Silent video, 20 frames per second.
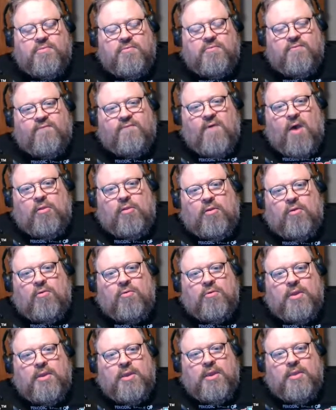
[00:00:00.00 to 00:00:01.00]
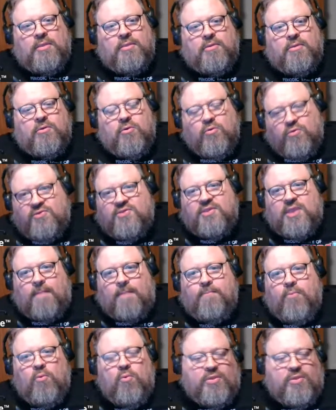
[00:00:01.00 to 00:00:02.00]
follow in goose step
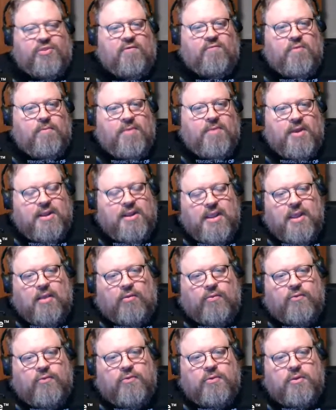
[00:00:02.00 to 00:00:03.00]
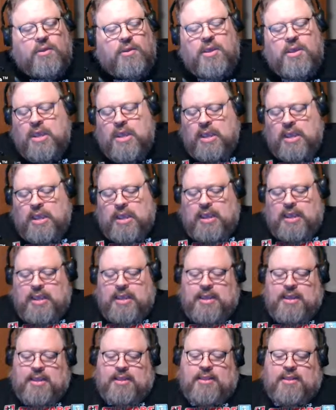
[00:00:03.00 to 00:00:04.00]
with everybody else.
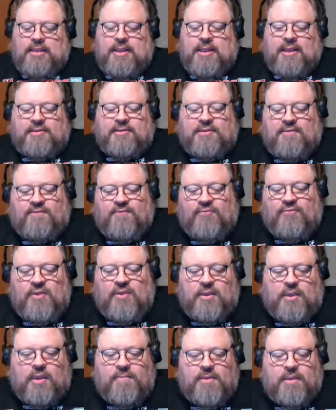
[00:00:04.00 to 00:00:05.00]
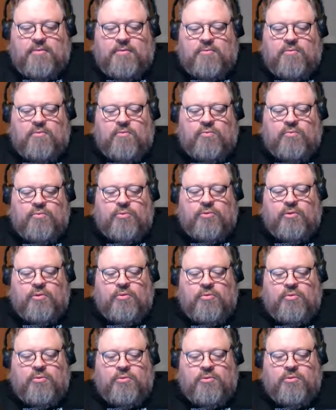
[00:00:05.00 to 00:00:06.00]
And that's a different thing. I mean,
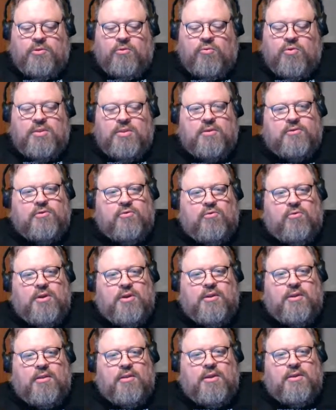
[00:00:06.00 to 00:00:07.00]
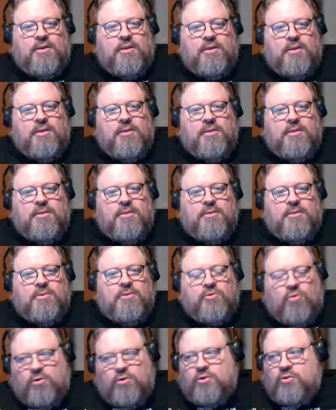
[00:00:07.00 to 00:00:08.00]
doing the storytelling,
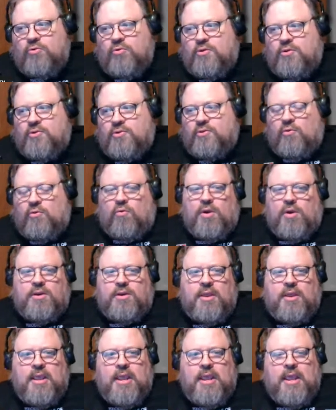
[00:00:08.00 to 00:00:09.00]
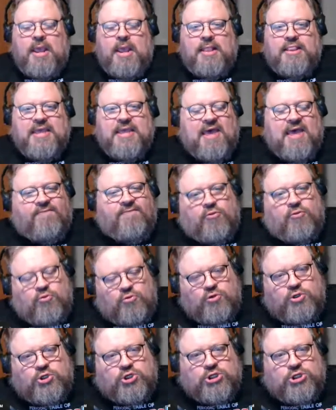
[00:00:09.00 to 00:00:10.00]
George Lucas knowing the
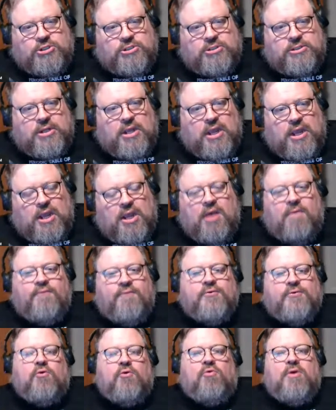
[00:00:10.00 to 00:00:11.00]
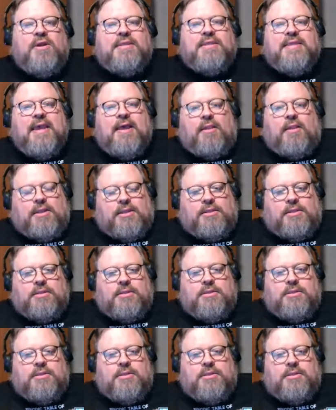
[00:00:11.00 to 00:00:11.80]
evolution of storytelling.